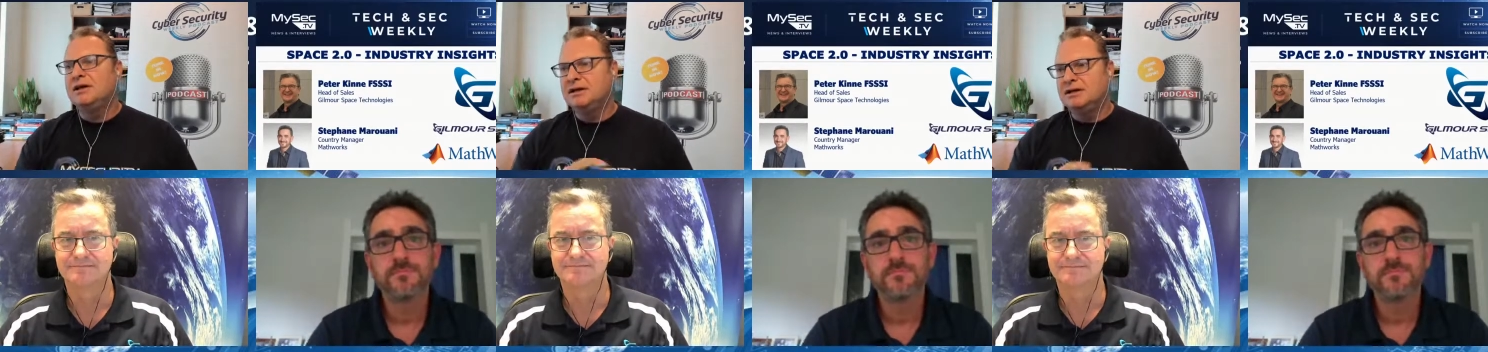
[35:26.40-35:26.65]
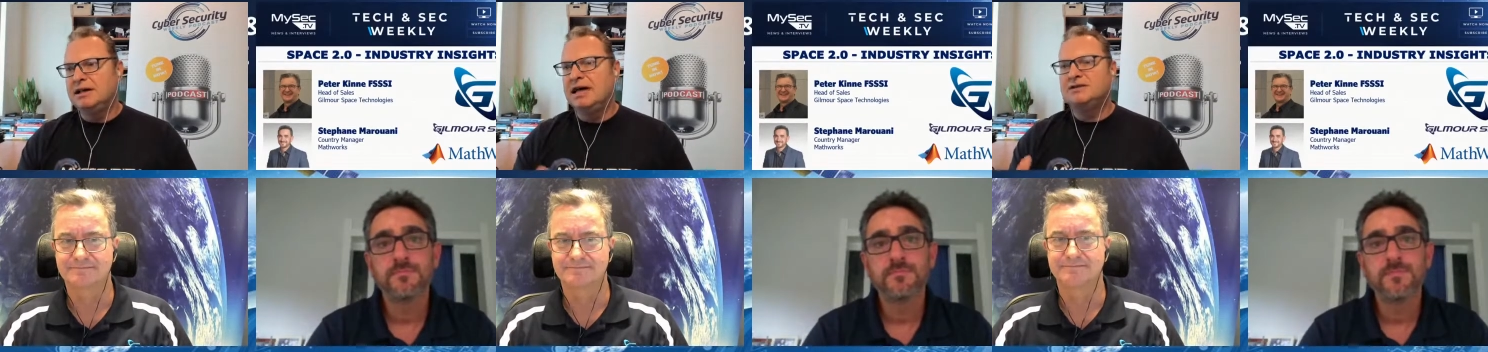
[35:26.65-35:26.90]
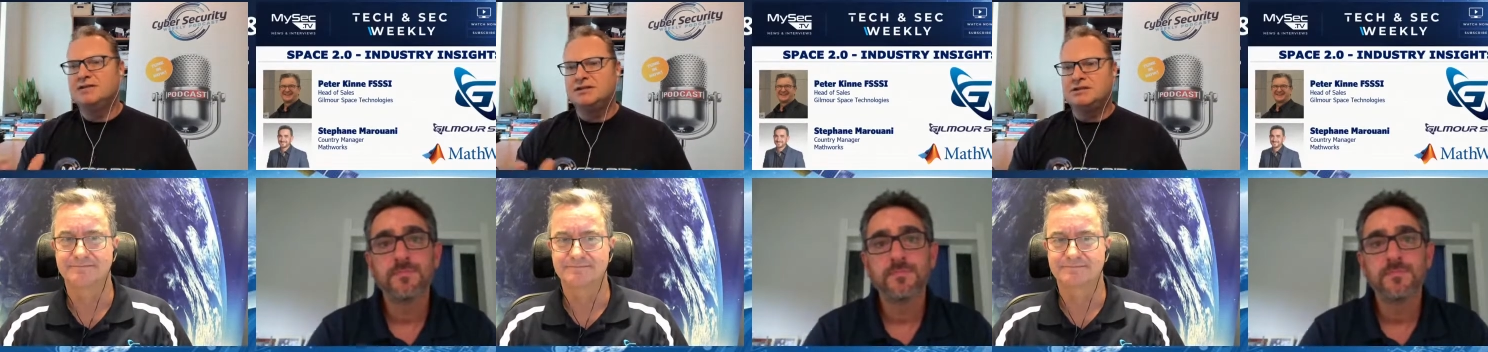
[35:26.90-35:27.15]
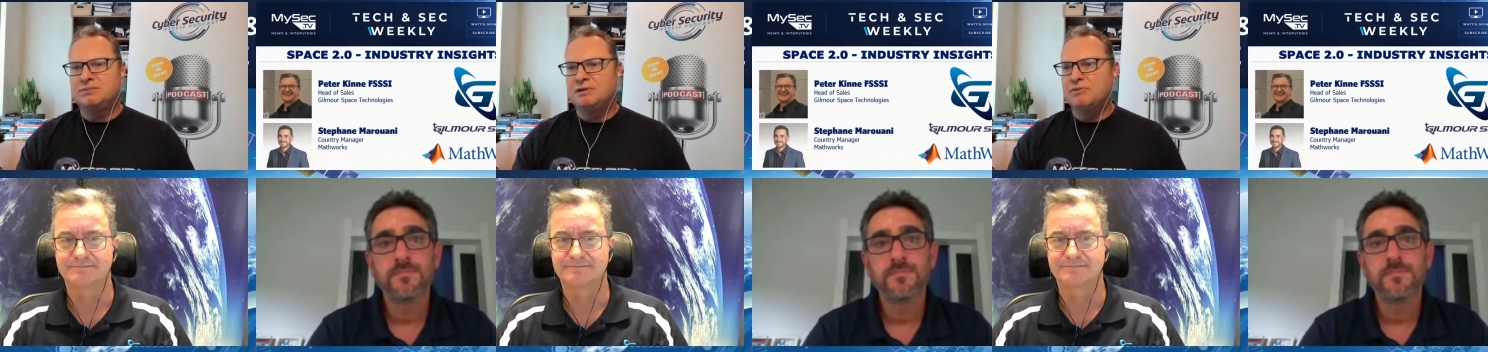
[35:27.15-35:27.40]
Speaker 1: it allows us
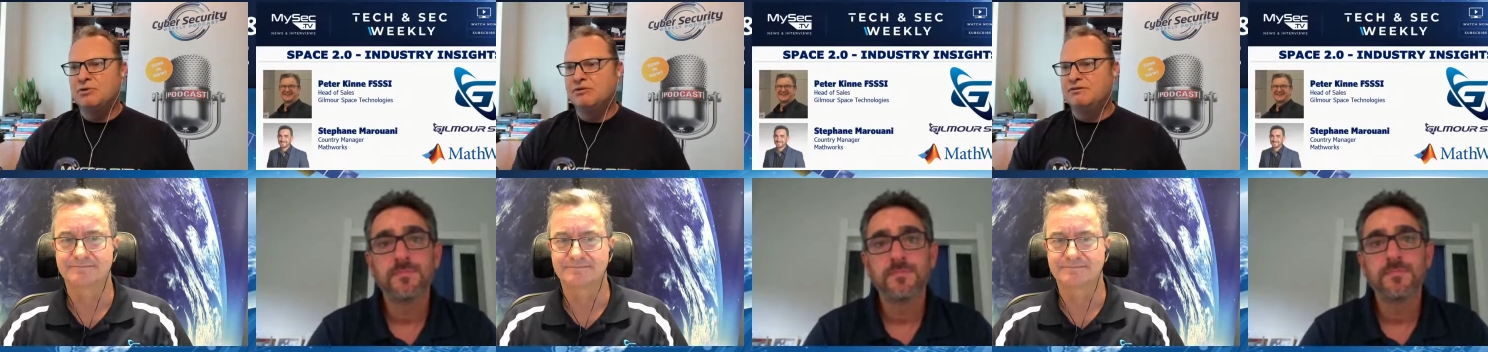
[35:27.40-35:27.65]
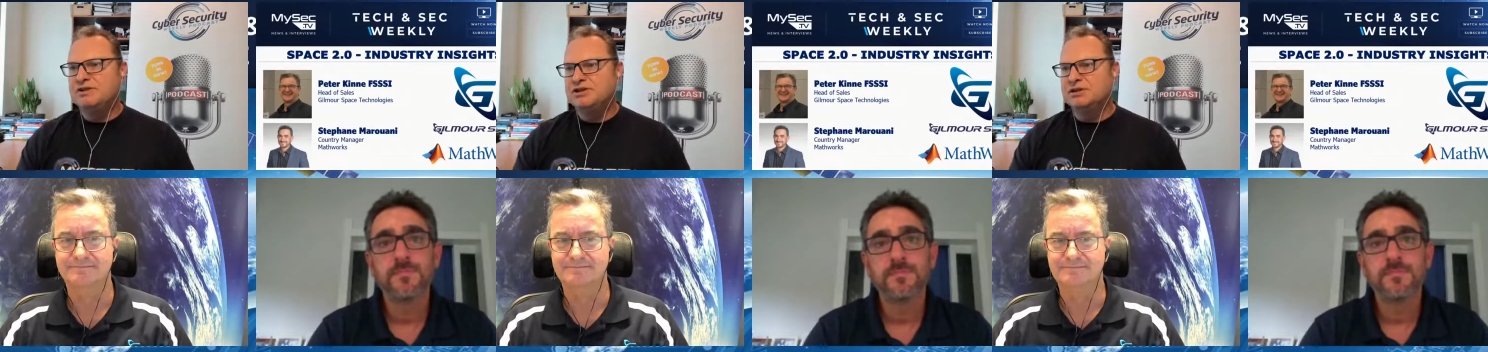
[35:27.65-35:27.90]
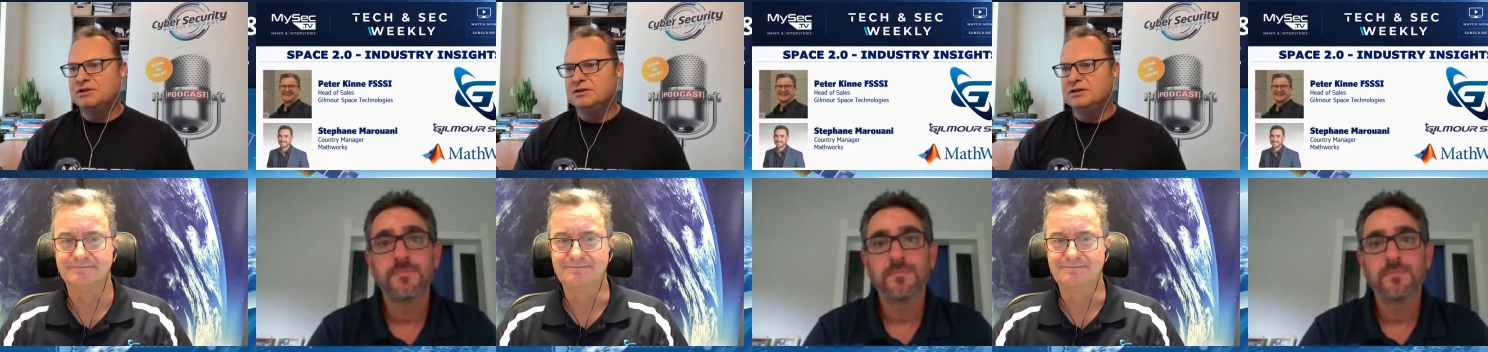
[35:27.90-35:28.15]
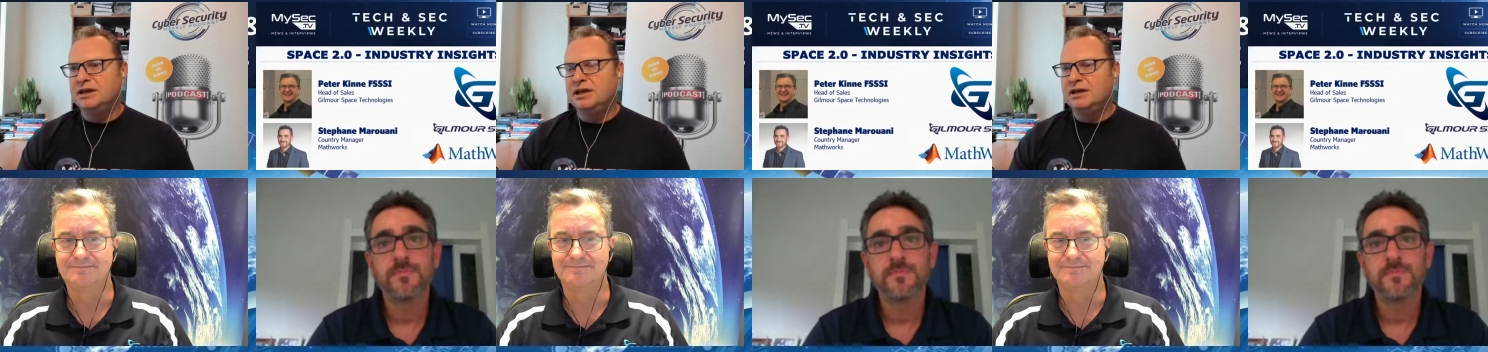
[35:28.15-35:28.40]
to be more efficient
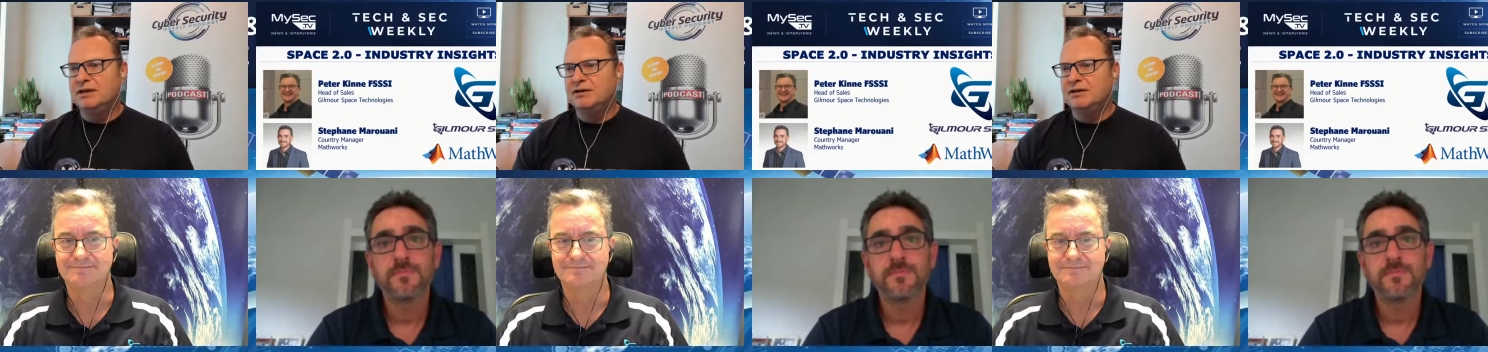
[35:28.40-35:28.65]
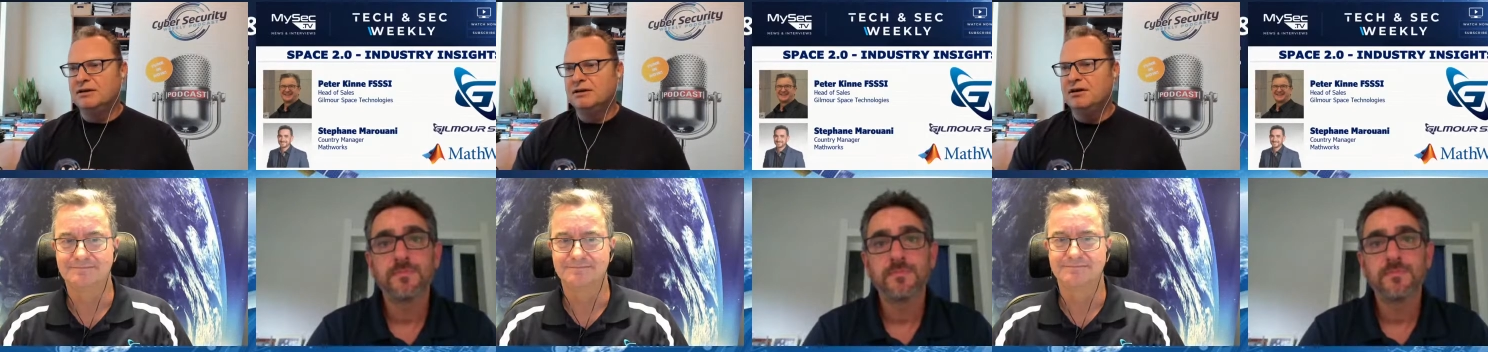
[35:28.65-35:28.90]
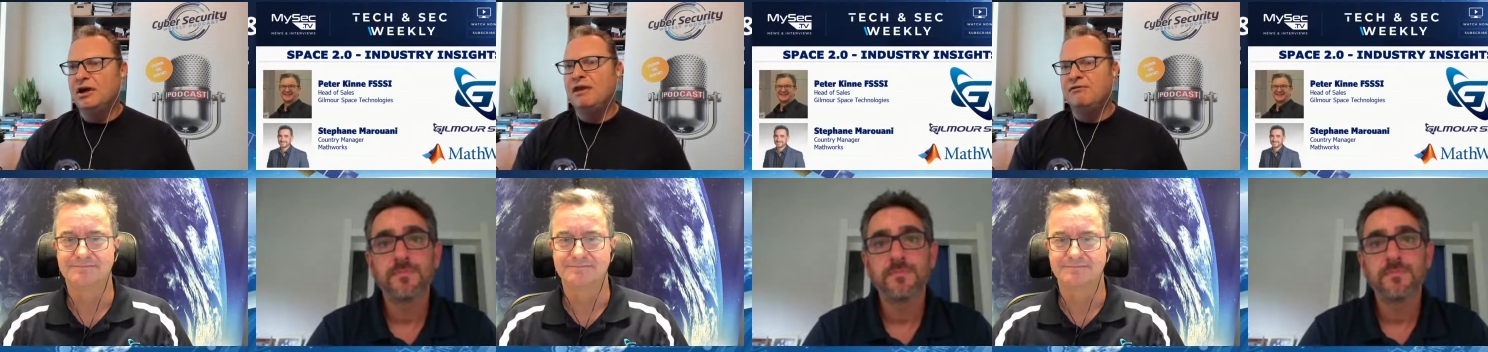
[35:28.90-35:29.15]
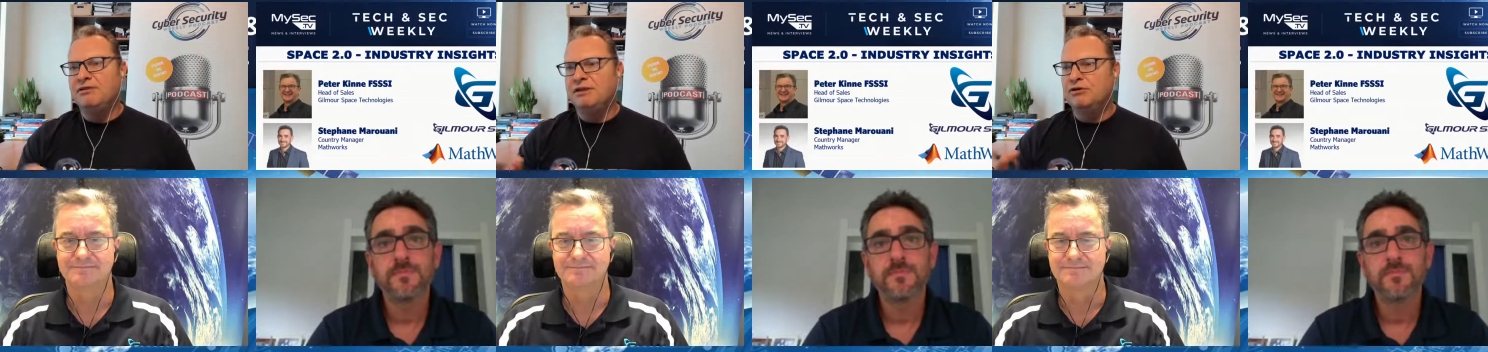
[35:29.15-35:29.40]
in
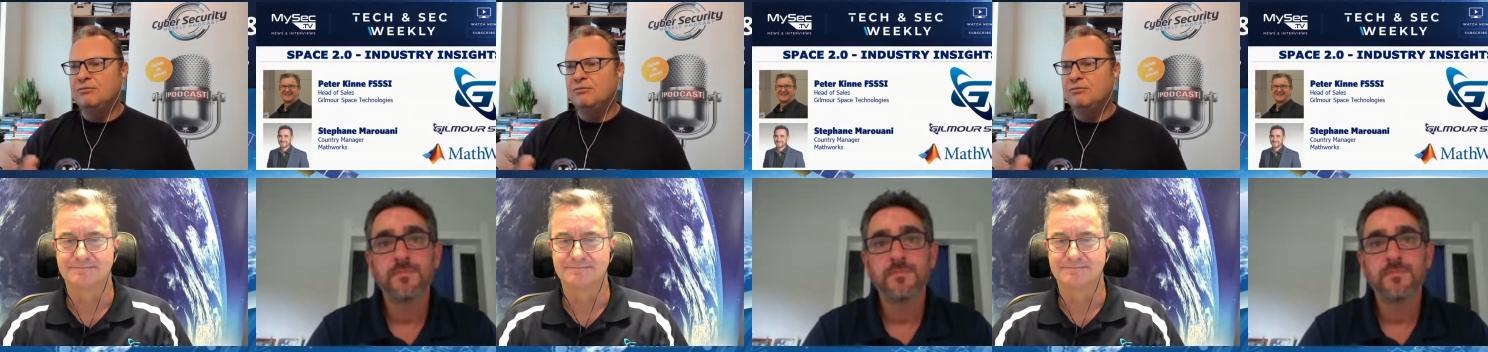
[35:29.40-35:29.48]
everything,